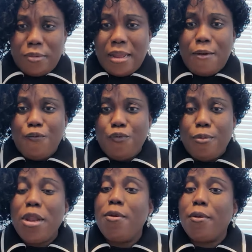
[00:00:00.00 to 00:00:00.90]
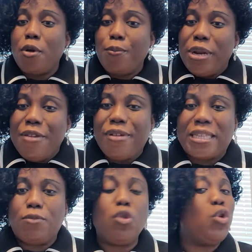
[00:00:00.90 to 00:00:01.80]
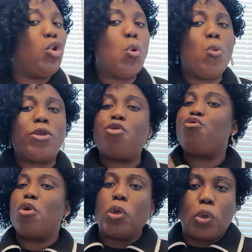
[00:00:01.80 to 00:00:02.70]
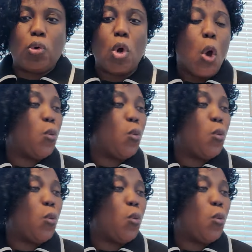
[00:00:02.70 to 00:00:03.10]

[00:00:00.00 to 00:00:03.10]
That many unbelievers, we don't know where to run to.